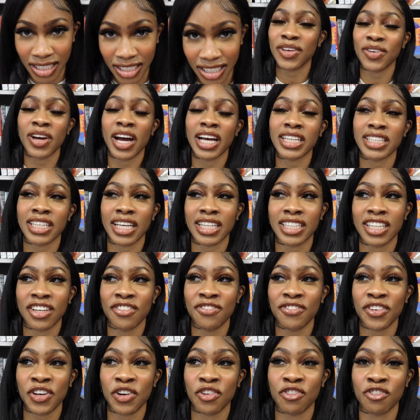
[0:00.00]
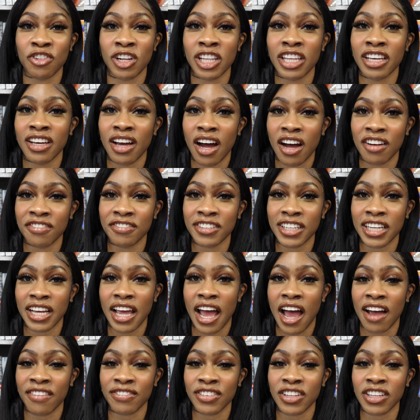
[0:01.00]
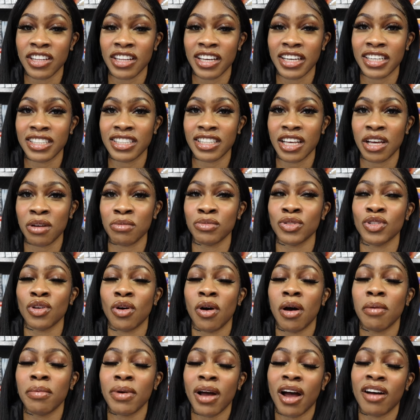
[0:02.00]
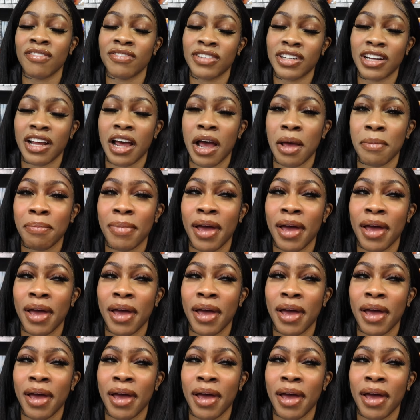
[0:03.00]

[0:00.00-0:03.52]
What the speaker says: You guys, I did feel really confident after the exam, so I'm confident I